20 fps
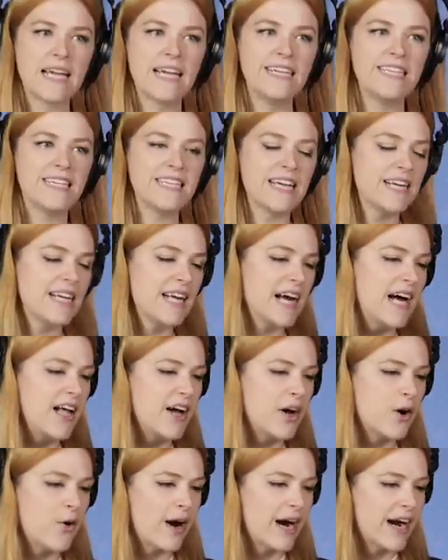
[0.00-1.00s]
And Danielle
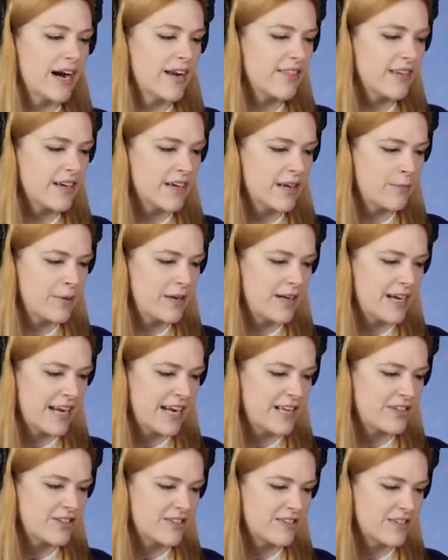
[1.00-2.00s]
acquired the
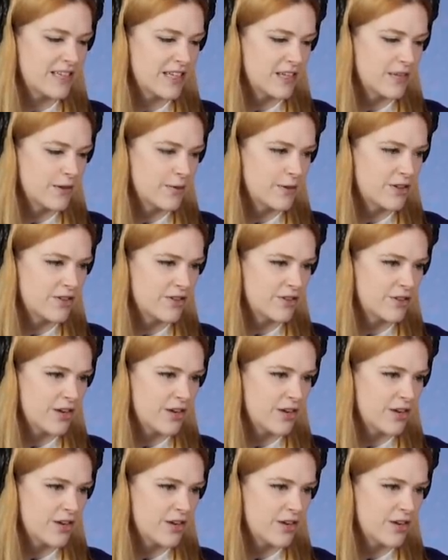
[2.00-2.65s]
communication skill, which is